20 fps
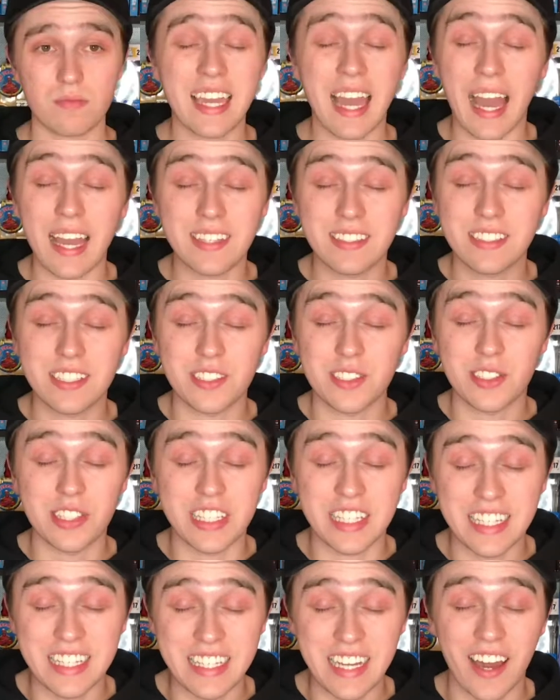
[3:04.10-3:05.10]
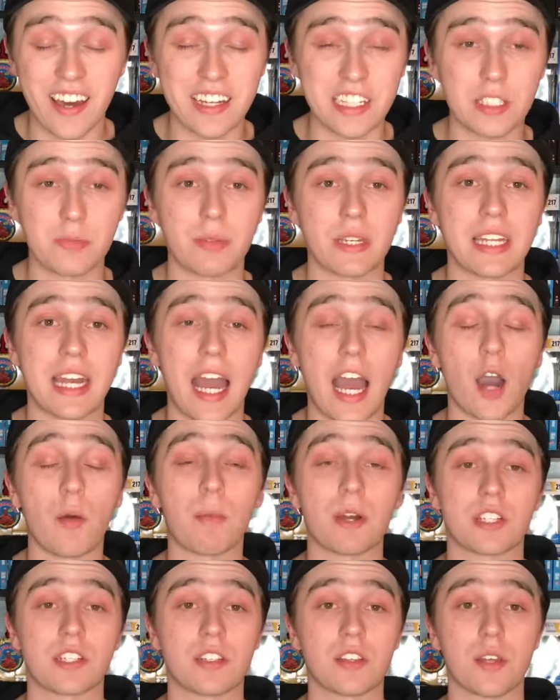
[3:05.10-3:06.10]
I seriously cannot explain how
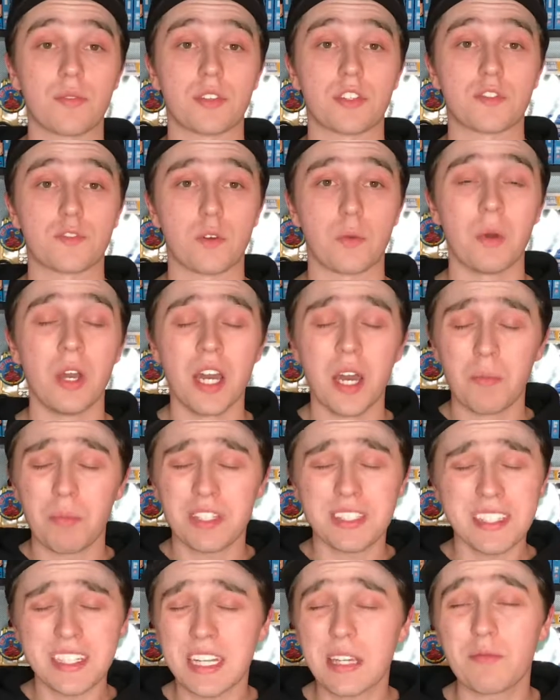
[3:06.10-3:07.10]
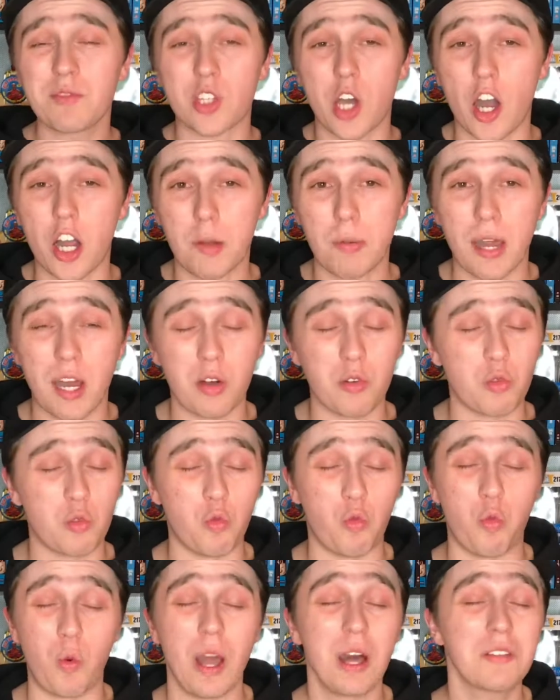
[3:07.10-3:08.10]
much I love this film. Plus, I didn't even talk about how
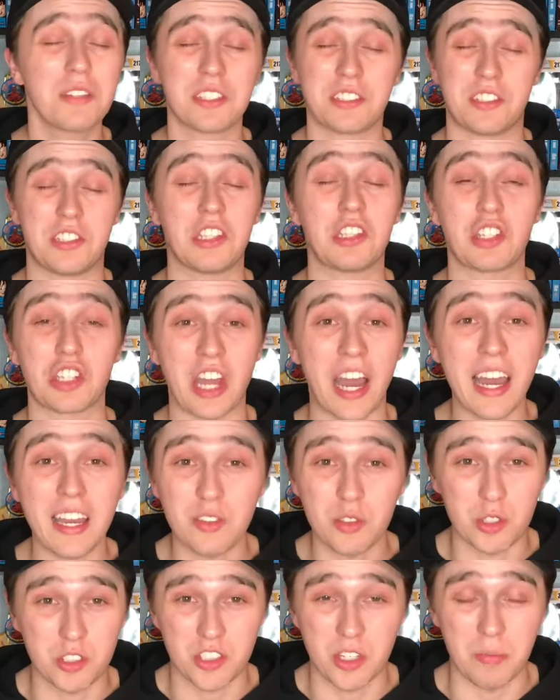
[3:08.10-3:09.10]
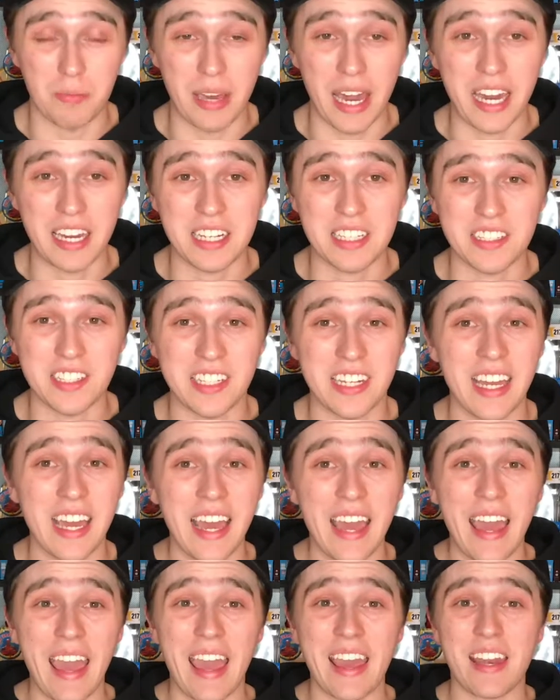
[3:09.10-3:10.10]
well the C G I looked on Paddington,
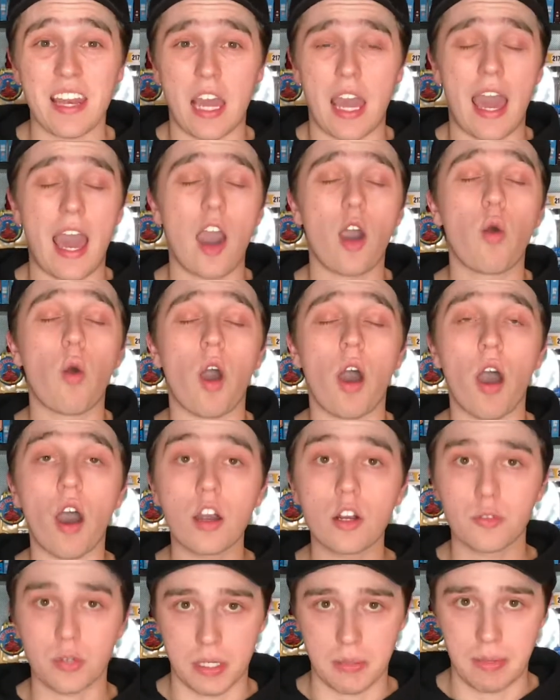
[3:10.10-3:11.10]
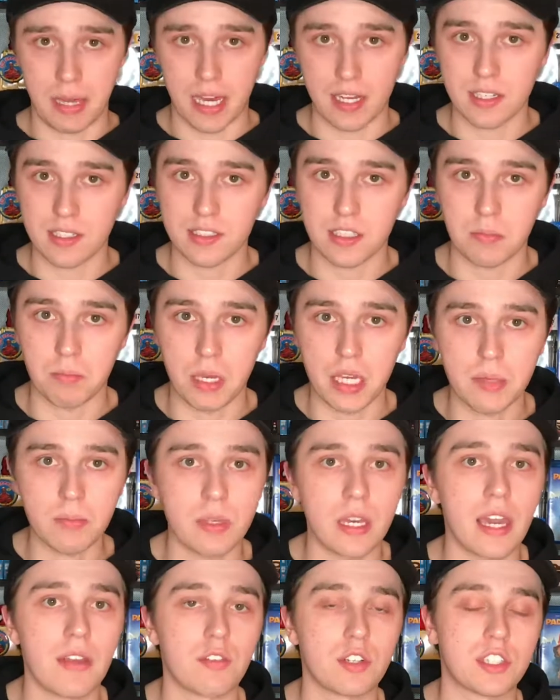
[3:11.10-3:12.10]
and how hungry Paddington made
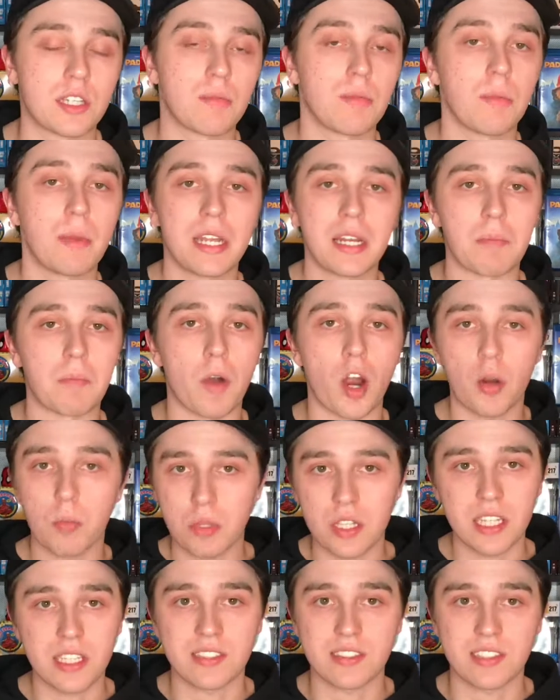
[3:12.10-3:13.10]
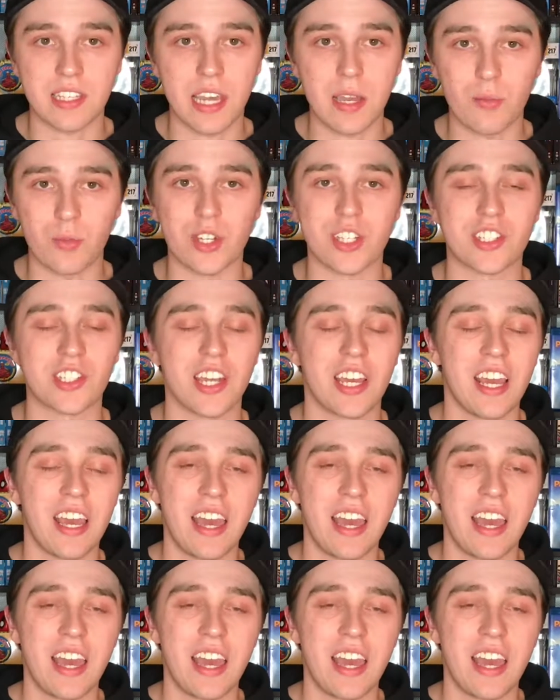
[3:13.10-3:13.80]
me every time he made a marmalade sandwich.